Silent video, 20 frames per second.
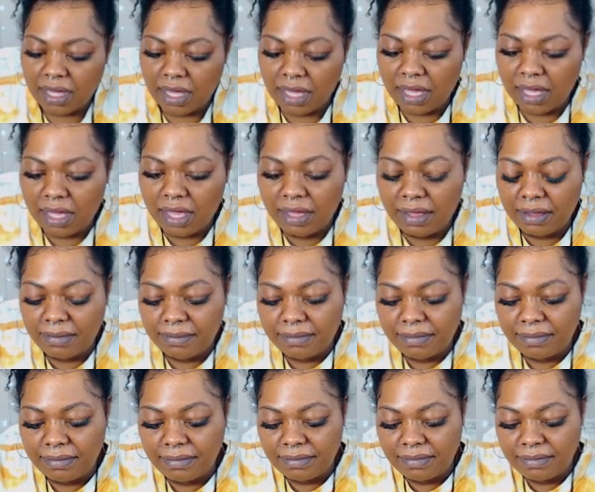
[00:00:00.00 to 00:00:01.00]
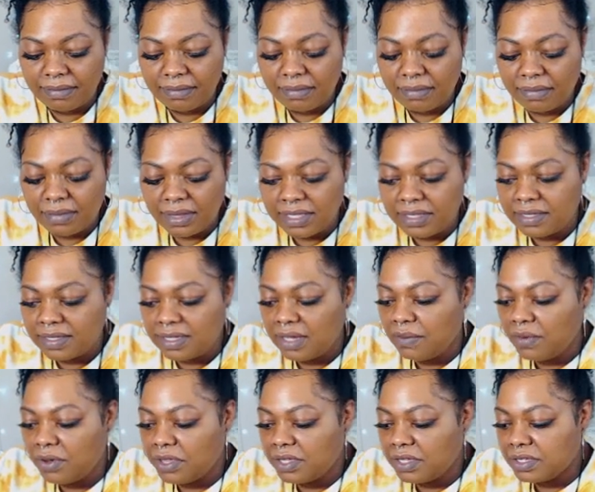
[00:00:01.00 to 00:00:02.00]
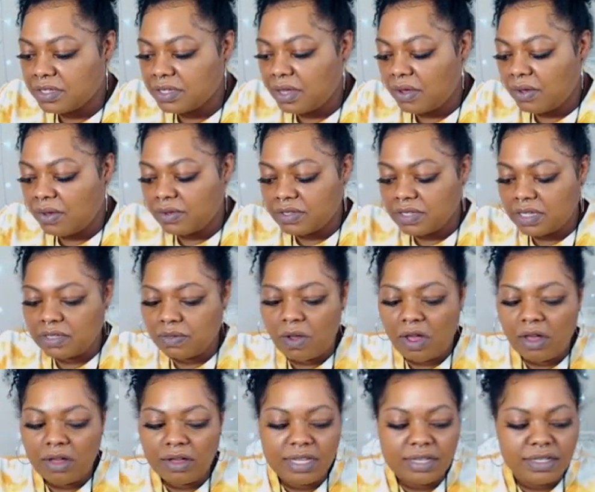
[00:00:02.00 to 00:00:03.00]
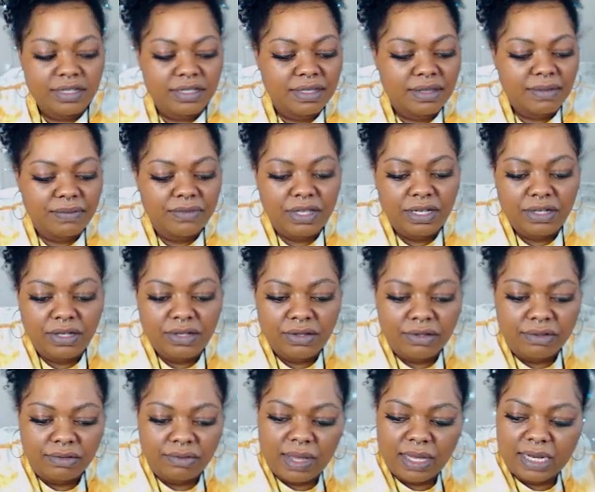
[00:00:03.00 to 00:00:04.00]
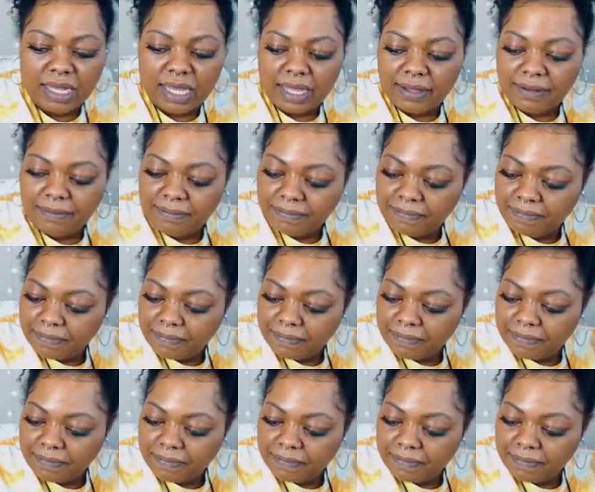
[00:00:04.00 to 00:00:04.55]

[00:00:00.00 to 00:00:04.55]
Um, let's see where this goes. Let's walk into something new. Why not?